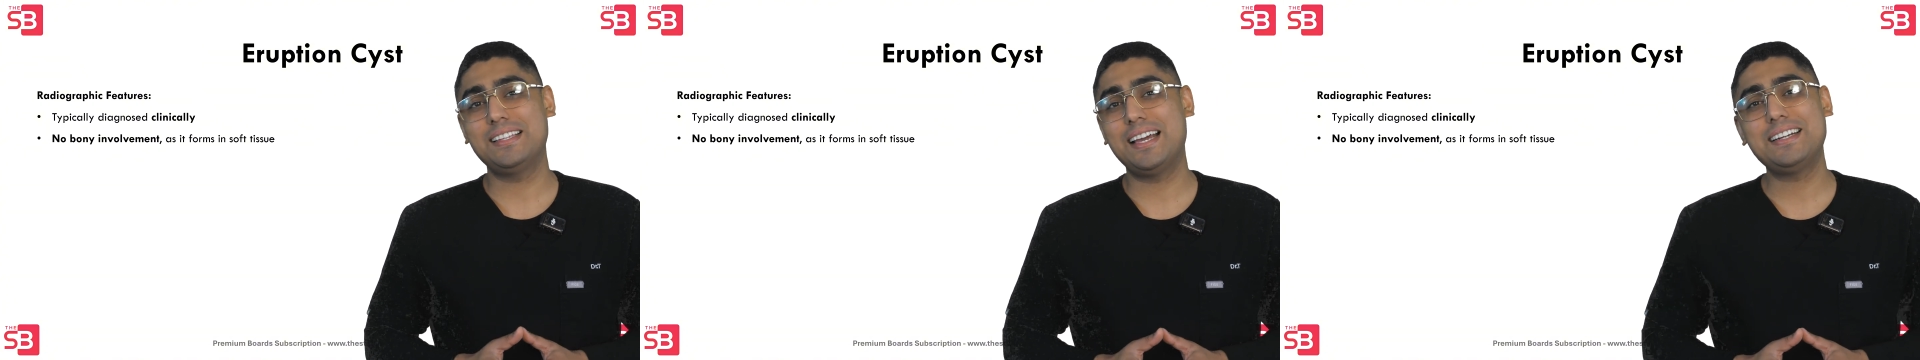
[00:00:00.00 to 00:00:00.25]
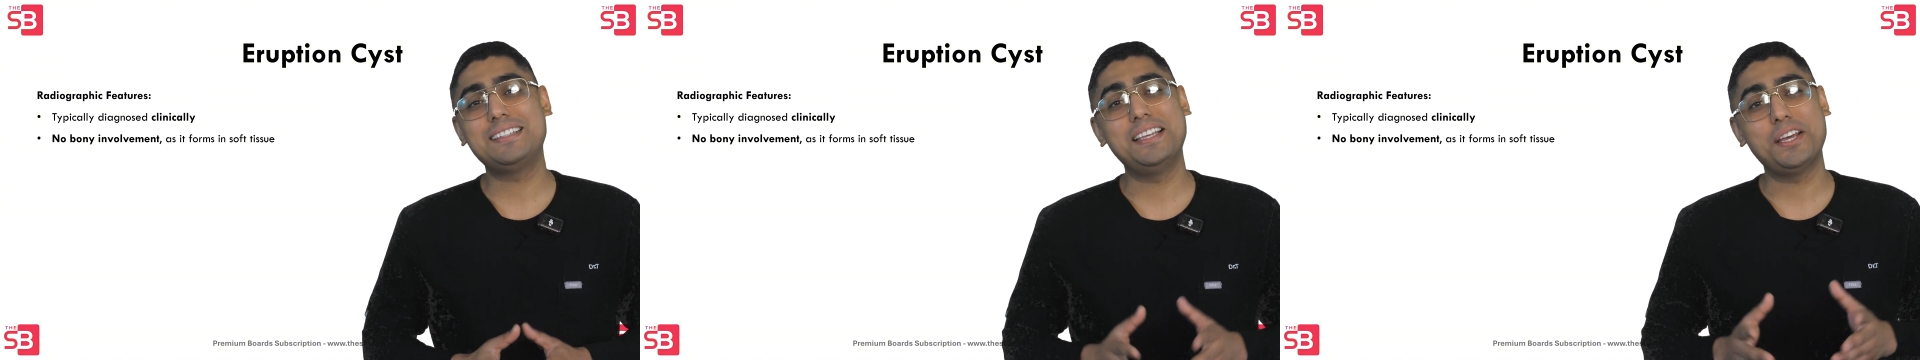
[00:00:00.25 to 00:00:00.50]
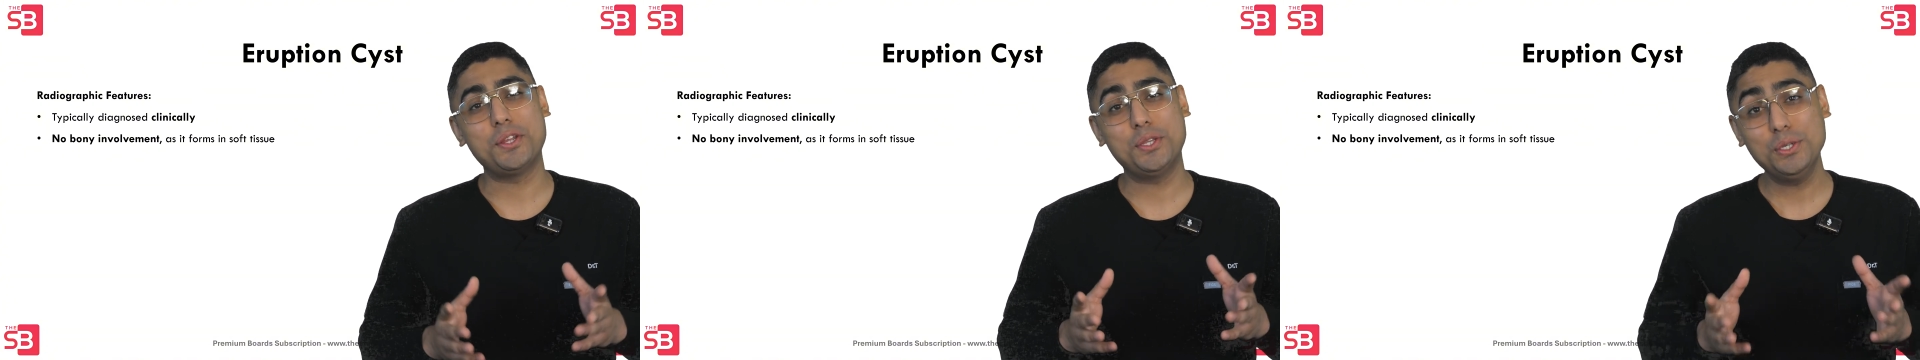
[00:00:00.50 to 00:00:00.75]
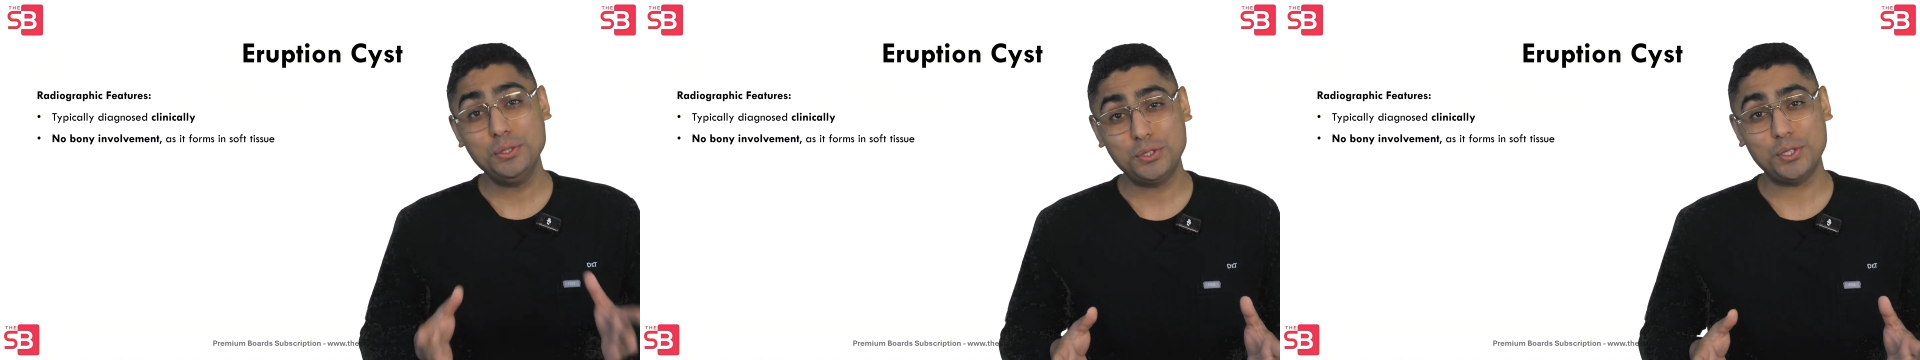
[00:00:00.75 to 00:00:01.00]
that they are
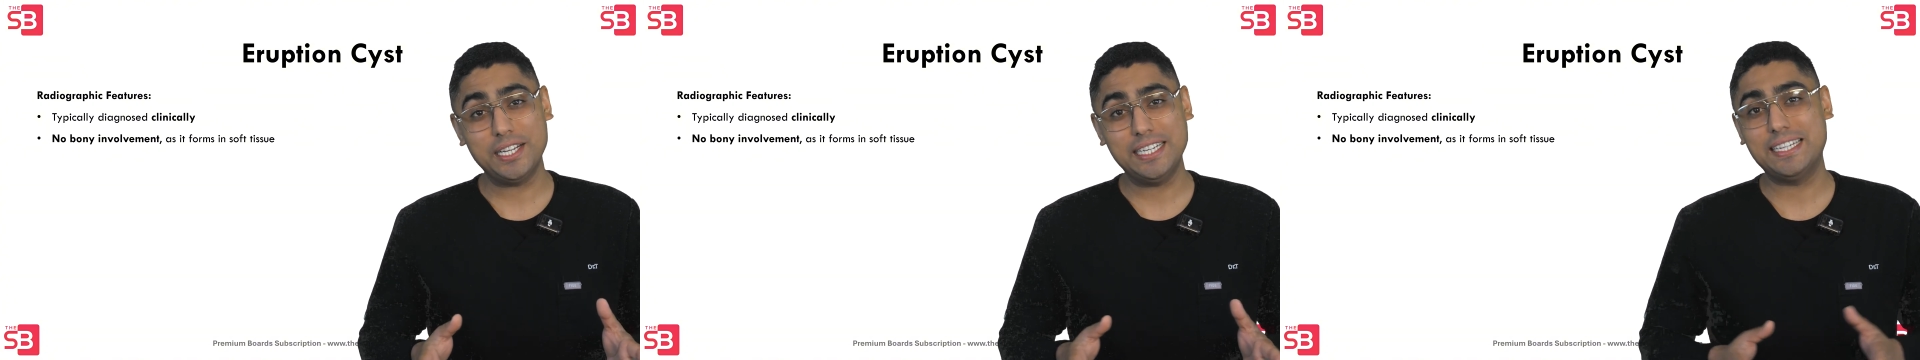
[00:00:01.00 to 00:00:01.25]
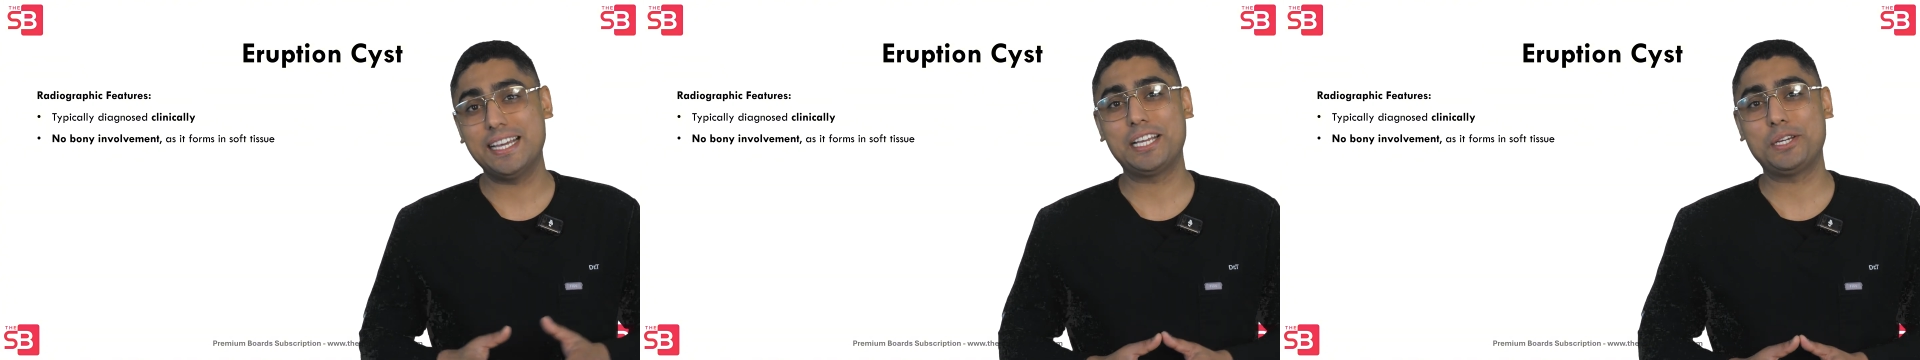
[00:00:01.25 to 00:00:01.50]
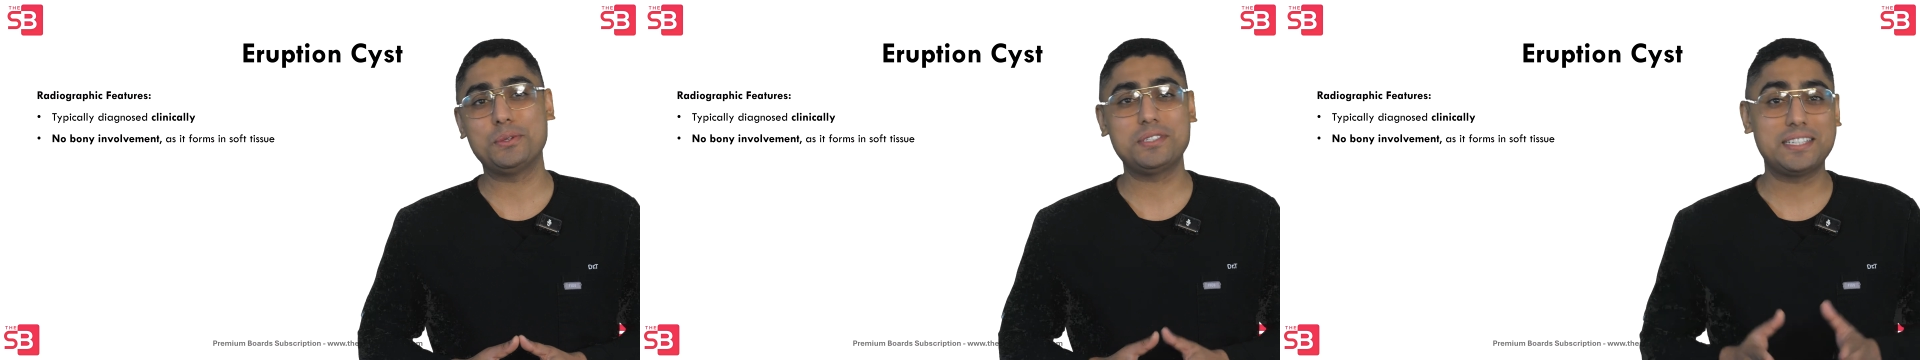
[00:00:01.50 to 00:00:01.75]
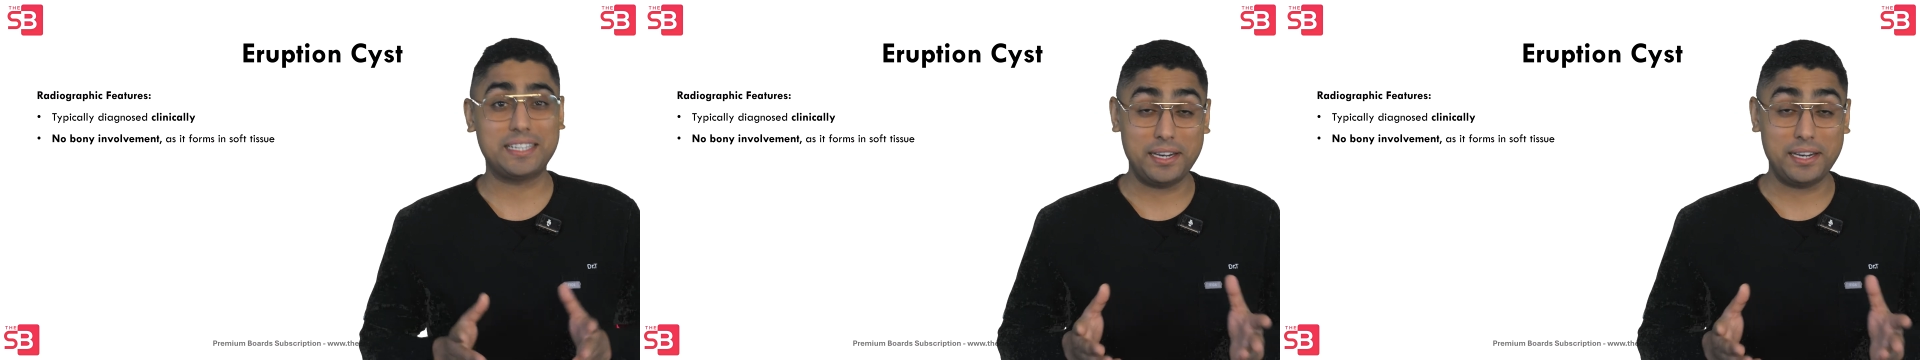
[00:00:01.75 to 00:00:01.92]
usually diagnosed